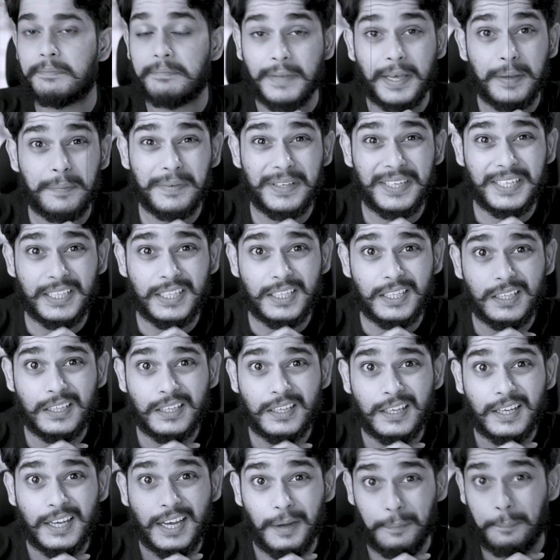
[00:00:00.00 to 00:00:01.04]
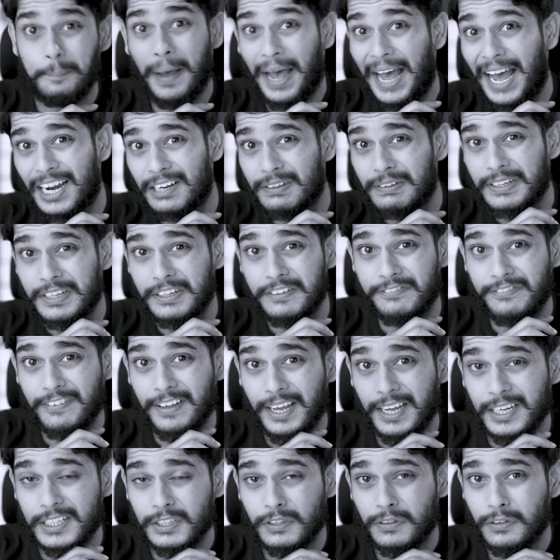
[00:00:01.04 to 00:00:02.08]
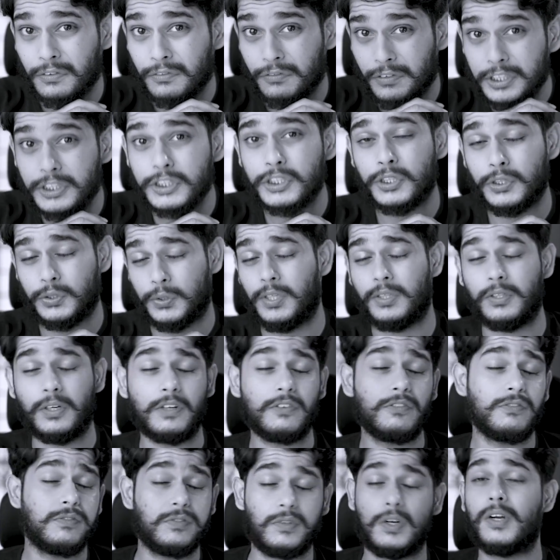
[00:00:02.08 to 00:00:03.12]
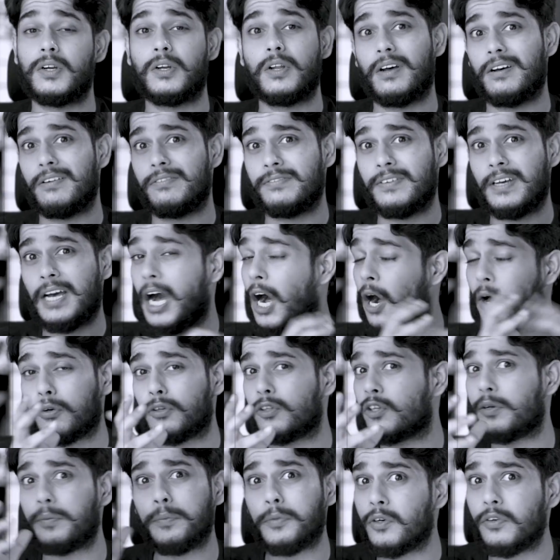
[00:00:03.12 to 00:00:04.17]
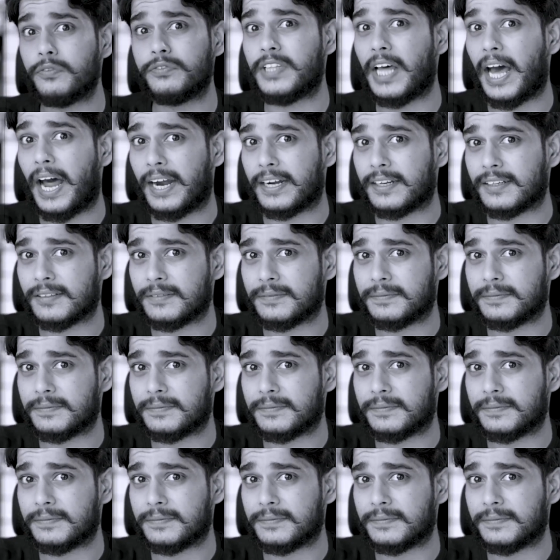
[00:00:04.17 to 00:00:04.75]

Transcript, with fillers: a memory a bad in fact which you're not fond of how to remove that